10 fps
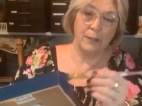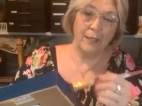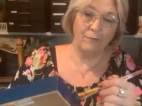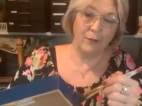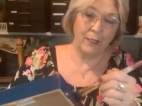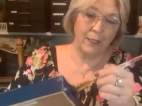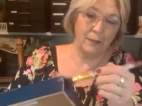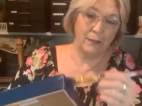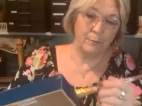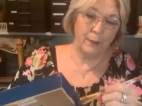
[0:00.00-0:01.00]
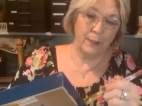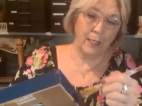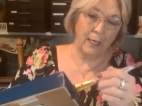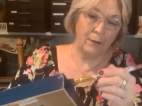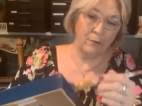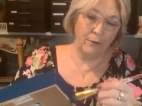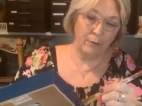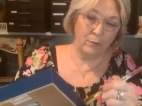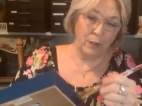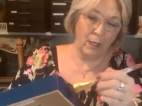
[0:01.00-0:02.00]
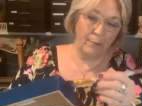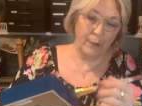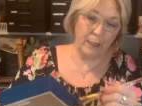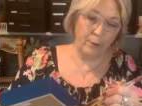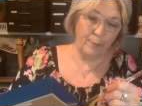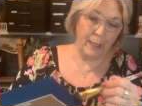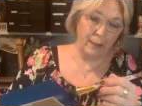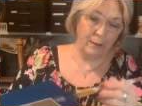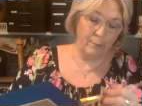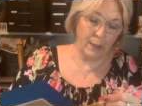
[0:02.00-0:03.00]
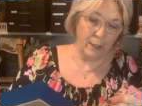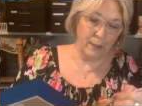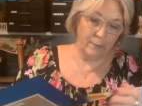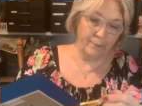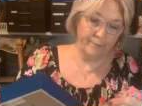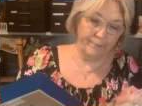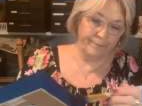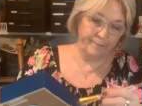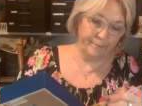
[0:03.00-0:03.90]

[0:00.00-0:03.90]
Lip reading: Because after I get this put together, there will not be no paint in the bottom.